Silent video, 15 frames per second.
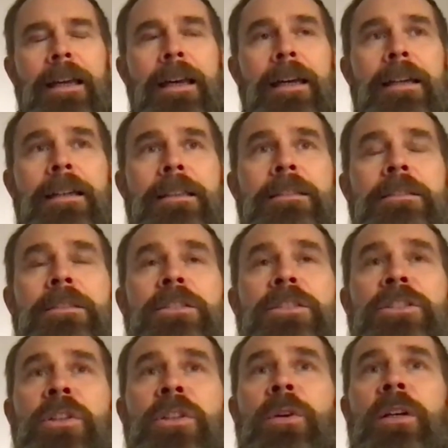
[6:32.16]
And
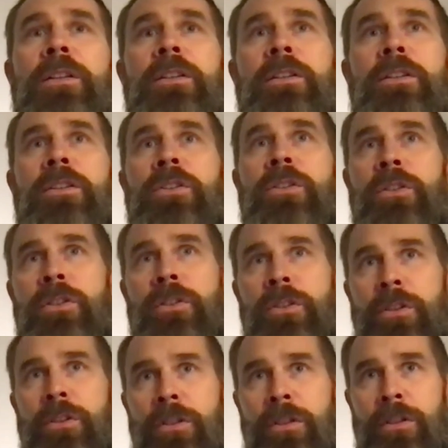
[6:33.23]
so I
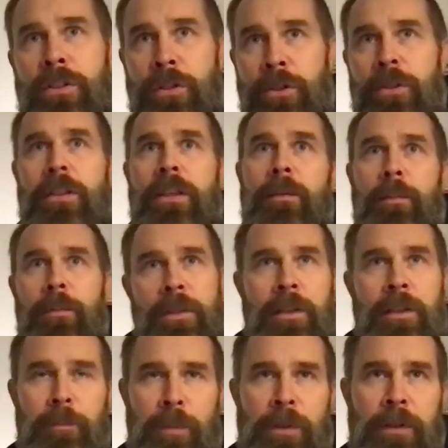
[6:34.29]
took that
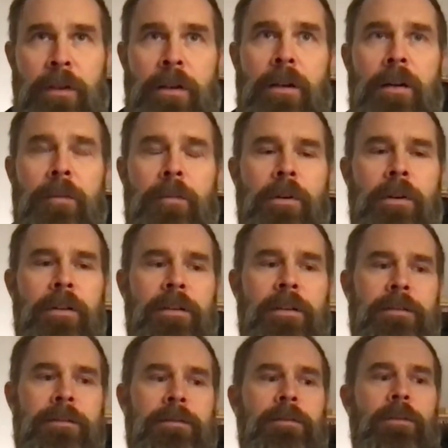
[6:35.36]
piece of
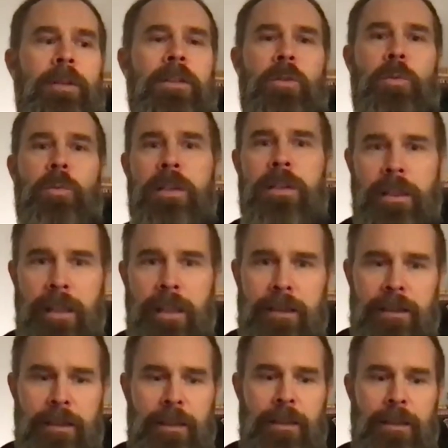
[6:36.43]
cardboard, went to my
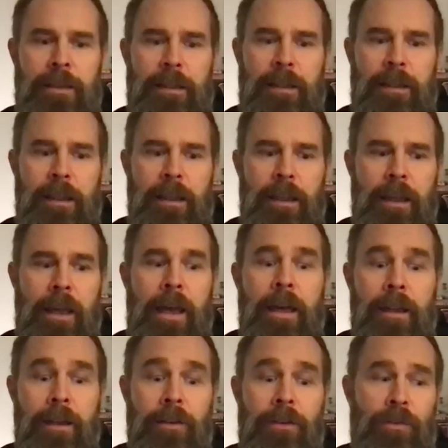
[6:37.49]
desk,
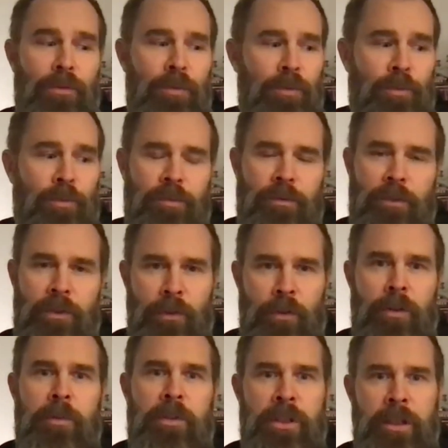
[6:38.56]
and
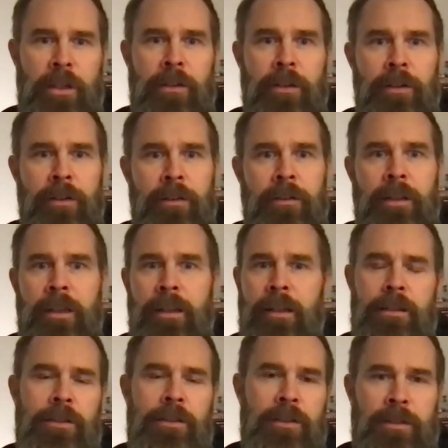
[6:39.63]
saw the material, and
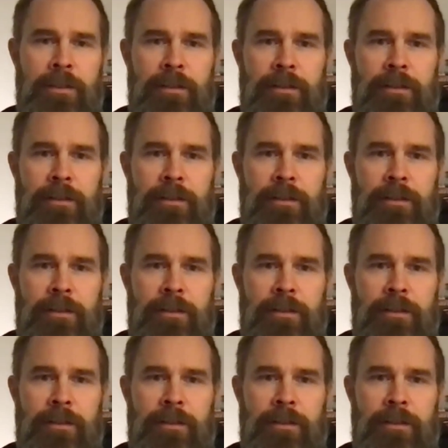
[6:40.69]
it